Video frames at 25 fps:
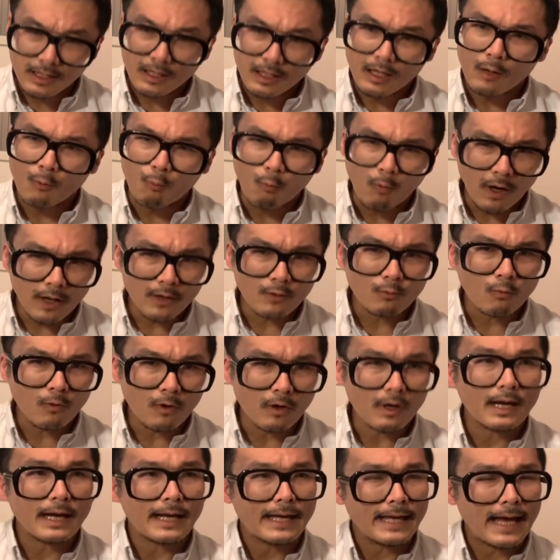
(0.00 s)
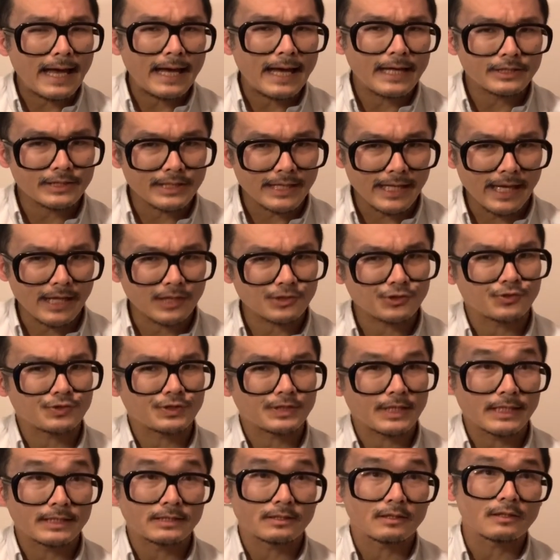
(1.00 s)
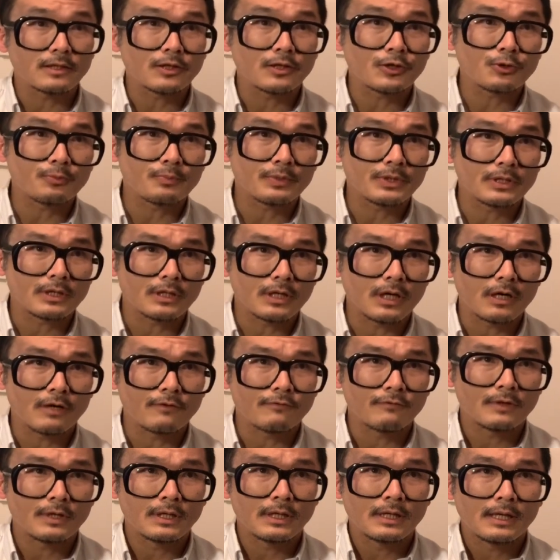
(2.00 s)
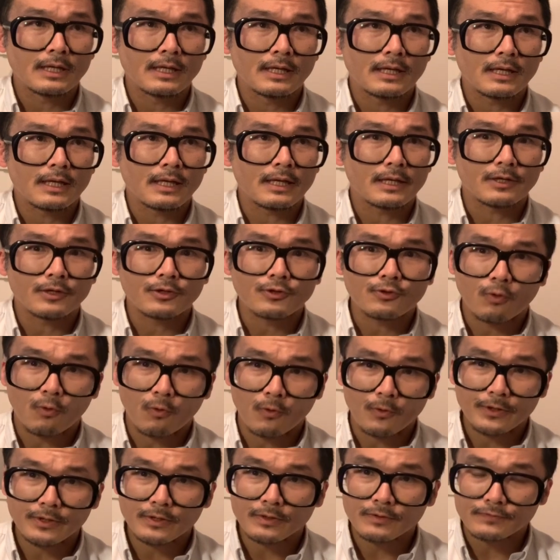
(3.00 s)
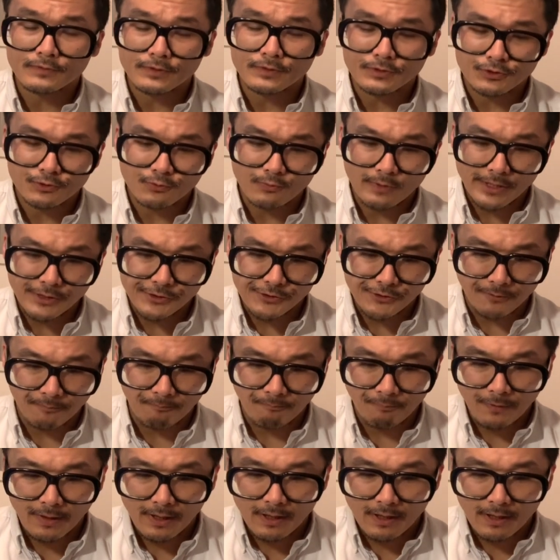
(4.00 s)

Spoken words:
one where I had to exercise a little bit of editorial discretion.